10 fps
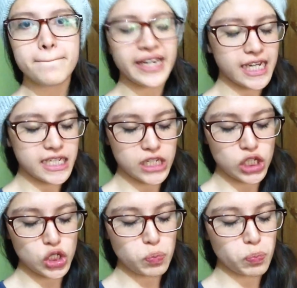because
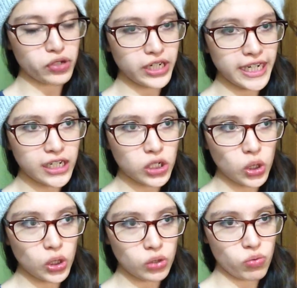it's pretty
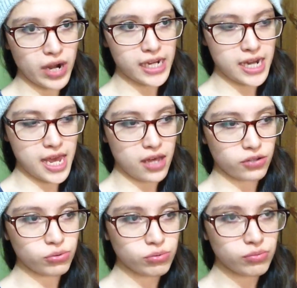cold right now.